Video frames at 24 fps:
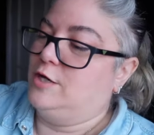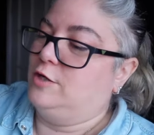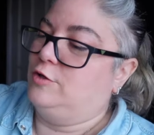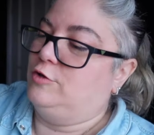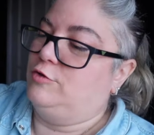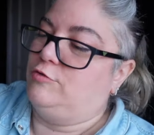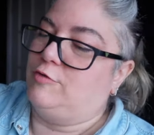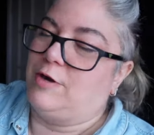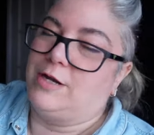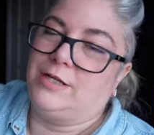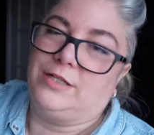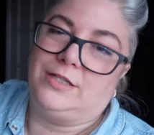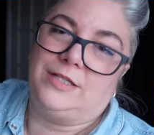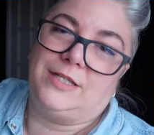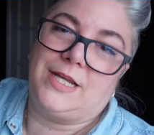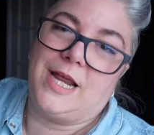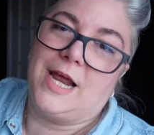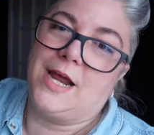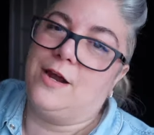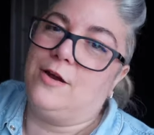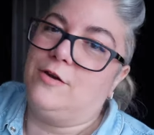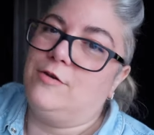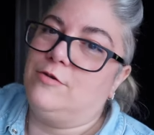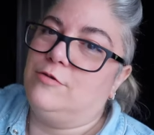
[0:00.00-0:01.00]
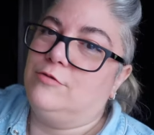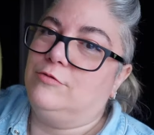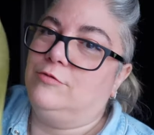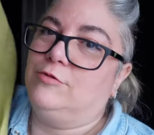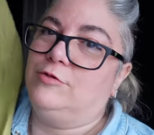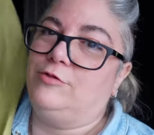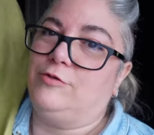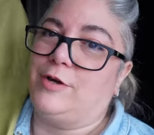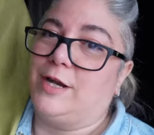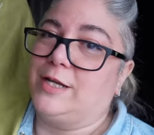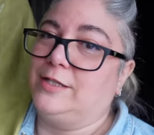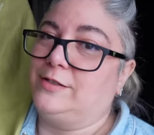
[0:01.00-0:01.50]
dress
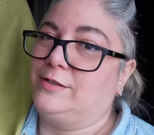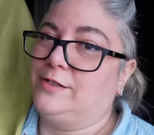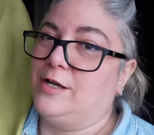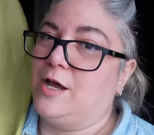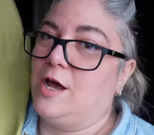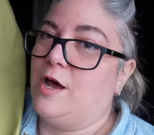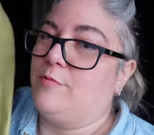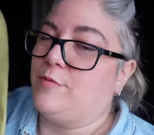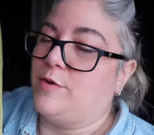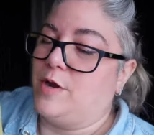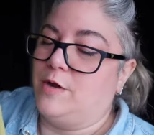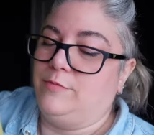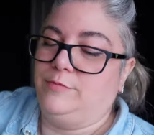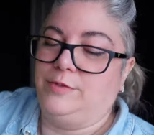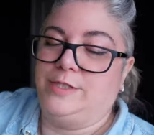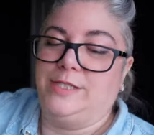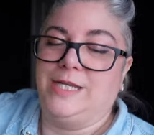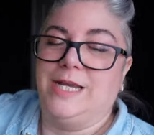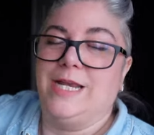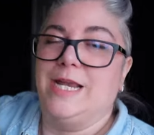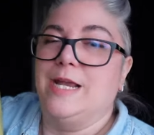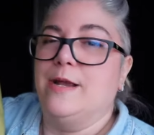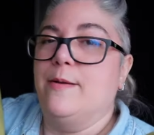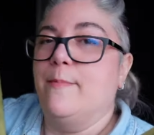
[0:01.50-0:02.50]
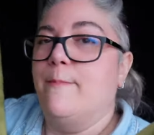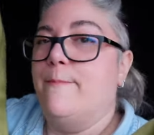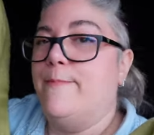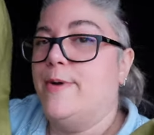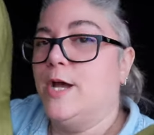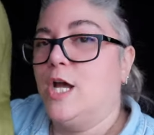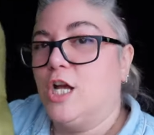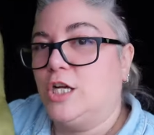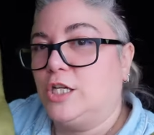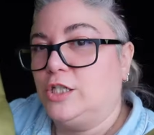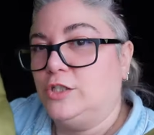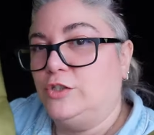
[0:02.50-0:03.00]
down, dress up. I'm seeing
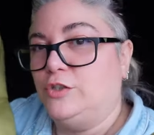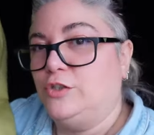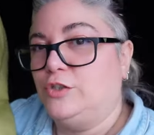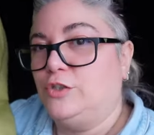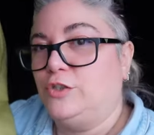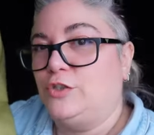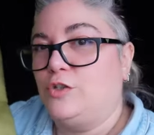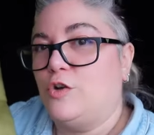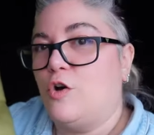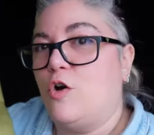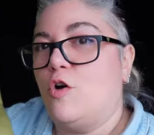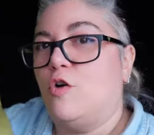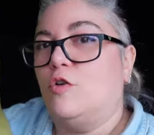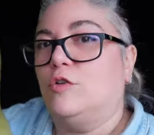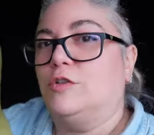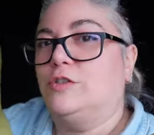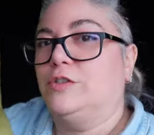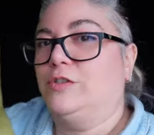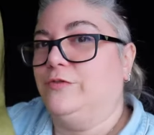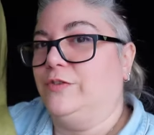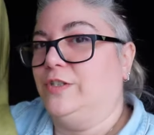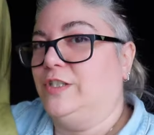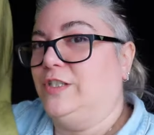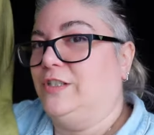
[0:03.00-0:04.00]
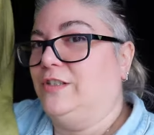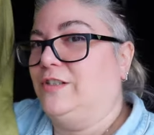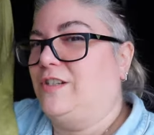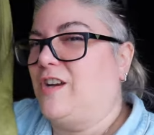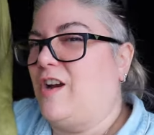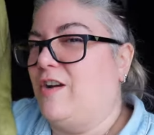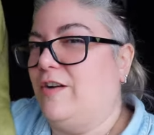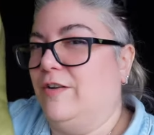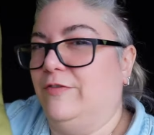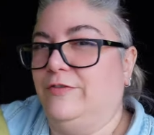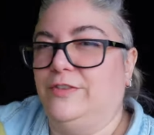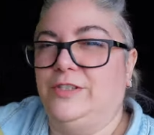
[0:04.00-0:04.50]
Birkenstocks for
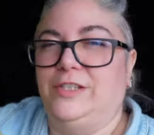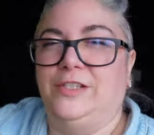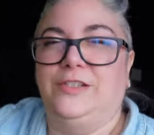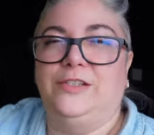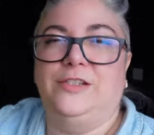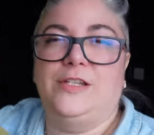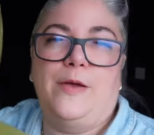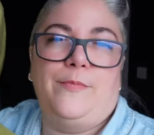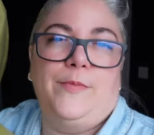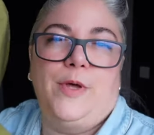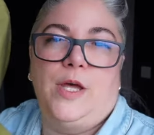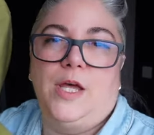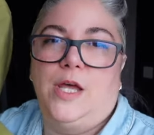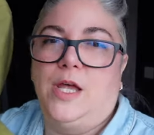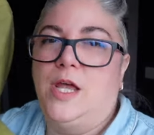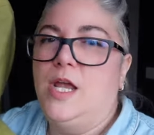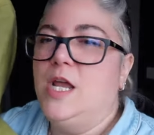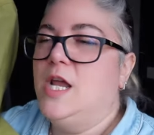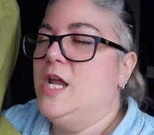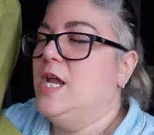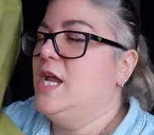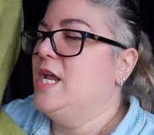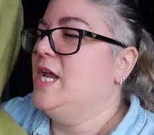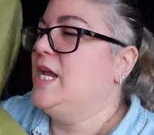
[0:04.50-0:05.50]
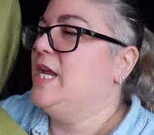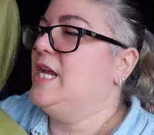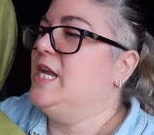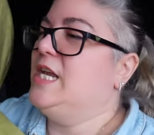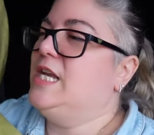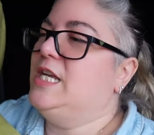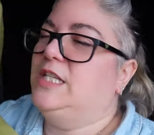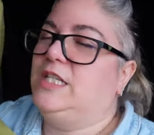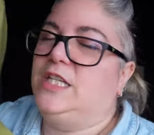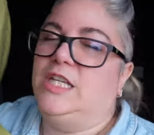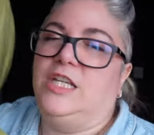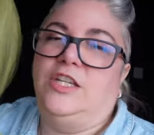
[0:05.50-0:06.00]
kind of summer,
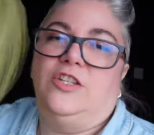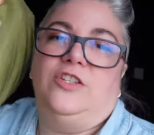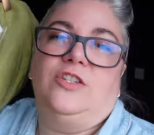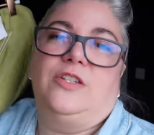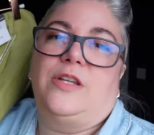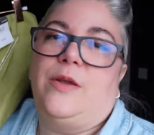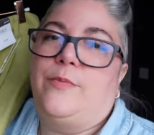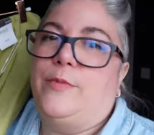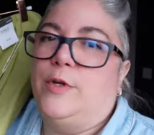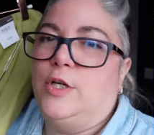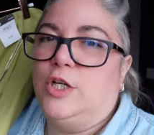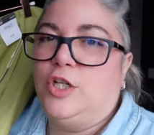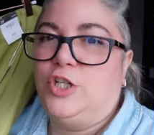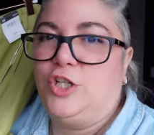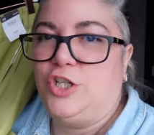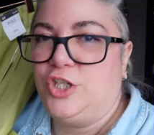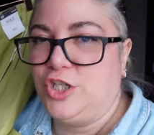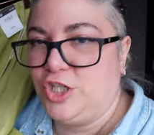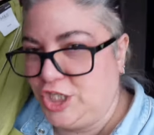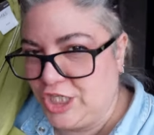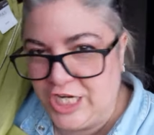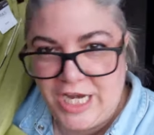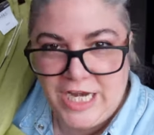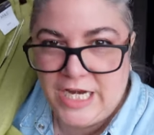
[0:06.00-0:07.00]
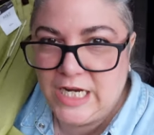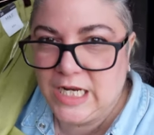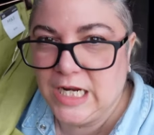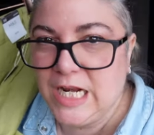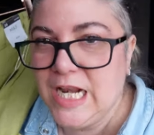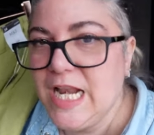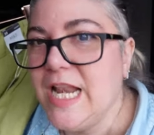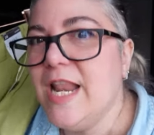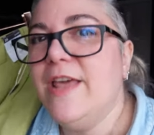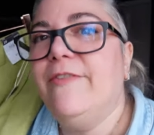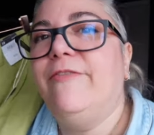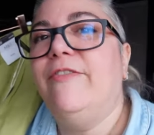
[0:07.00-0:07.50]
easy summer chic
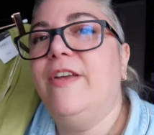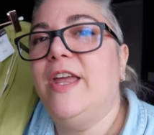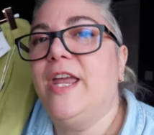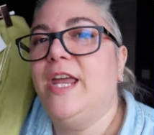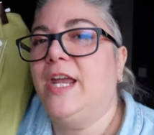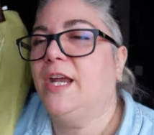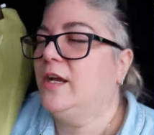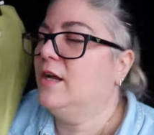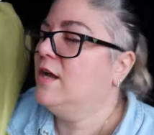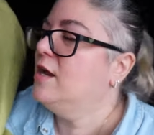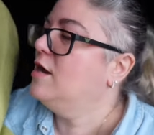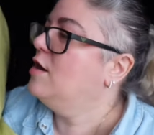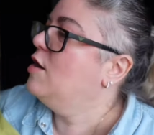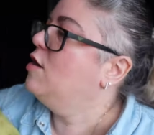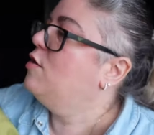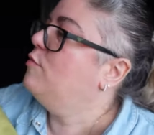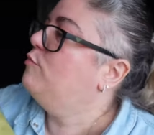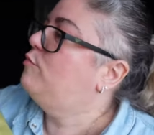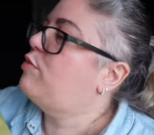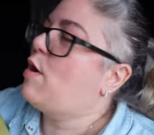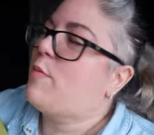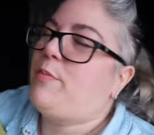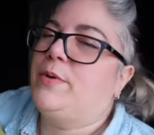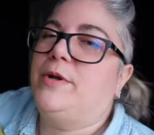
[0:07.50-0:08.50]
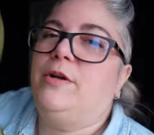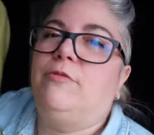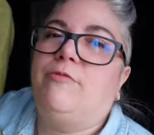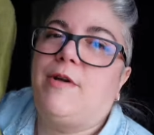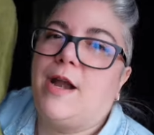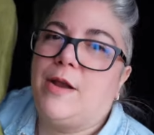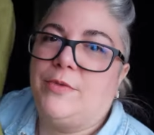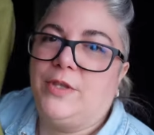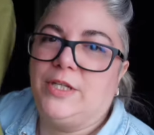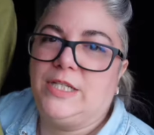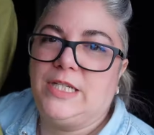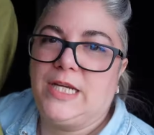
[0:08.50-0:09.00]
living, popping
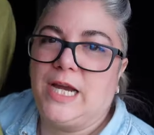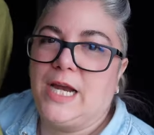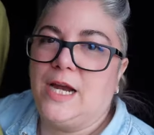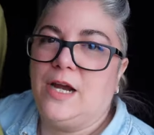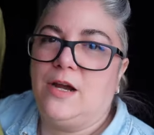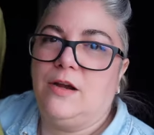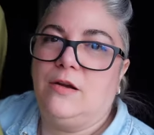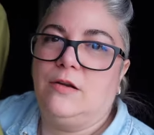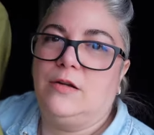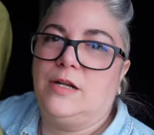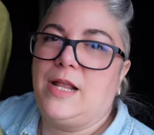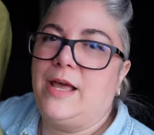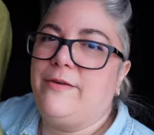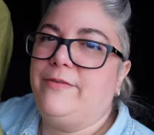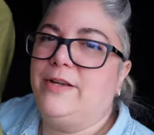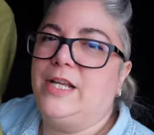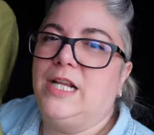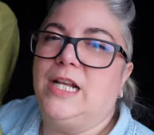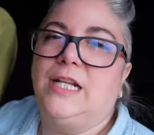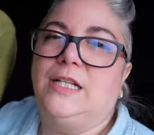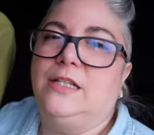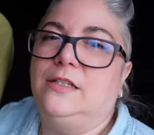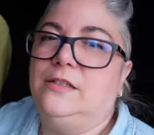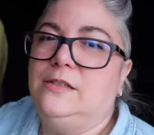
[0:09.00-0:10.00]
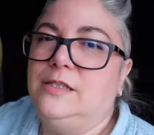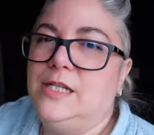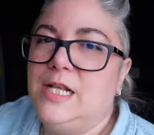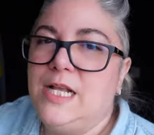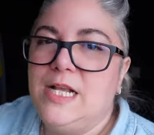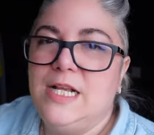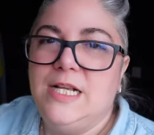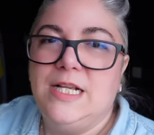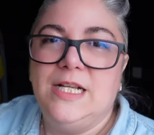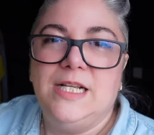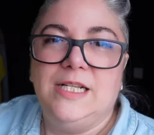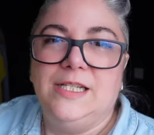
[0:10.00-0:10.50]
around the town, having a little
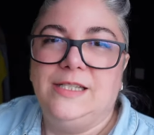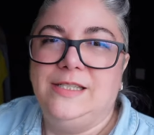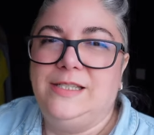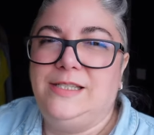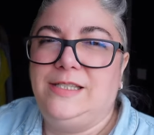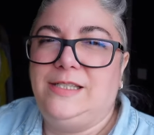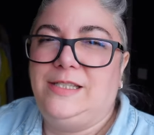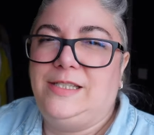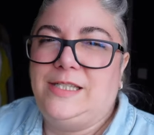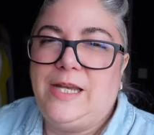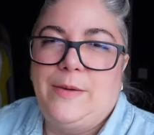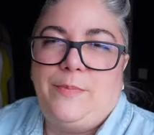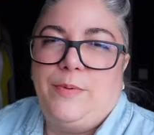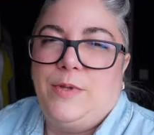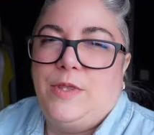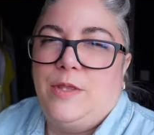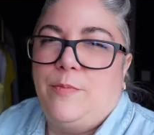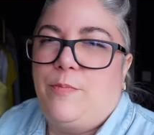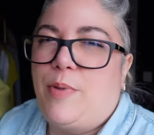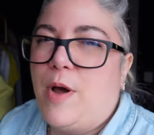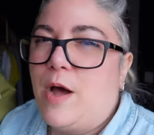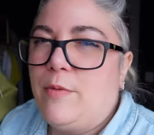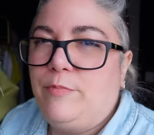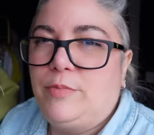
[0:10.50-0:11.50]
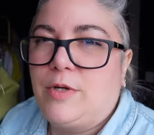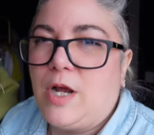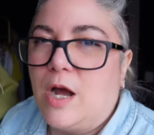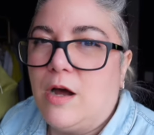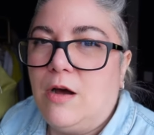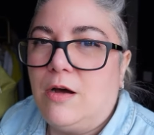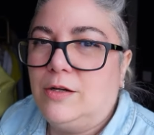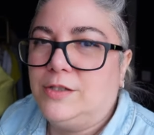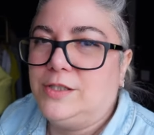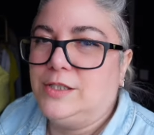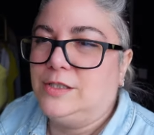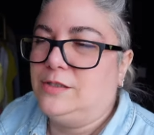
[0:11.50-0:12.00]
sip in the pub
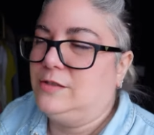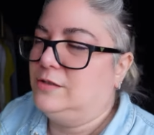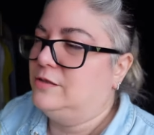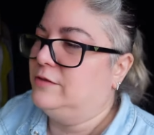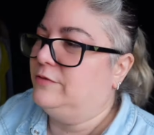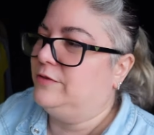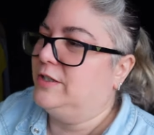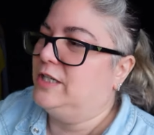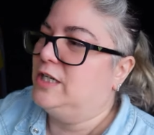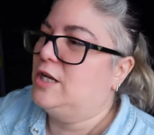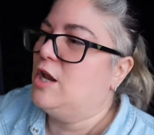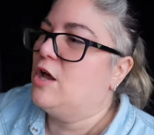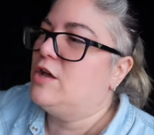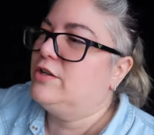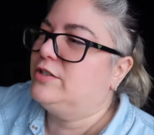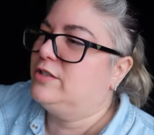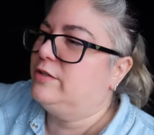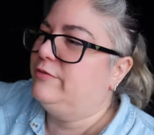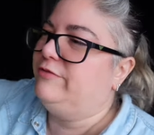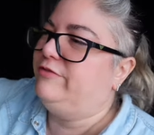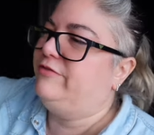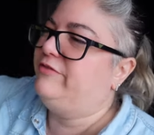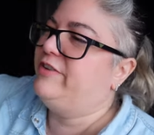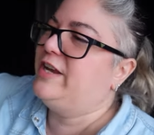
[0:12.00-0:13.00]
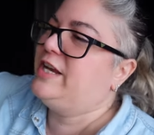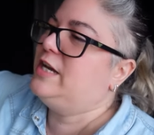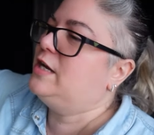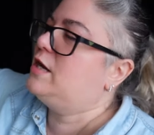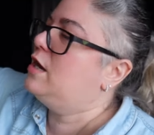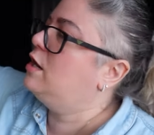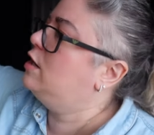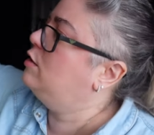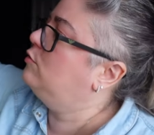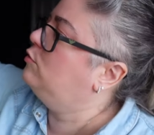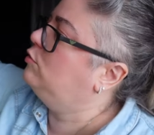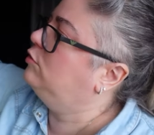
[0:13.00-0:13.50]
garden of a glass of
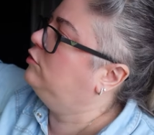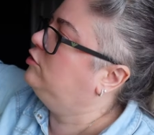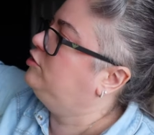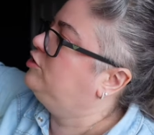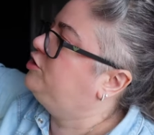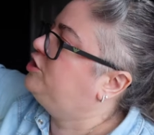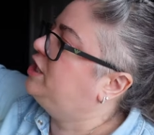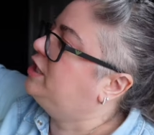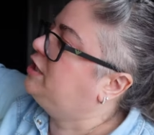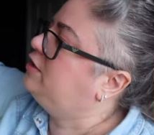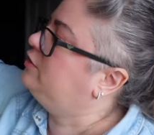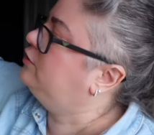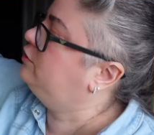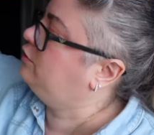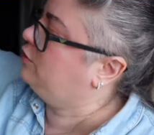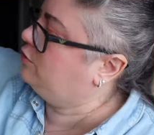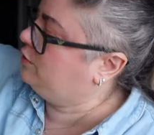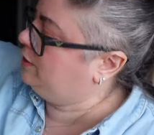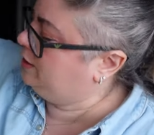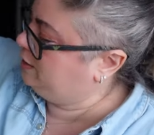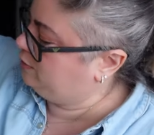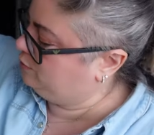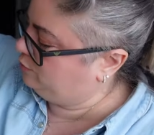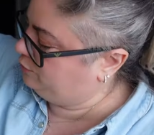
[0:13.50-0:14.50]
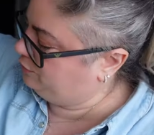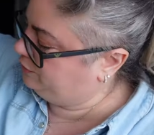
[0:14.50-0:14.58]
vino or a gin and tonic or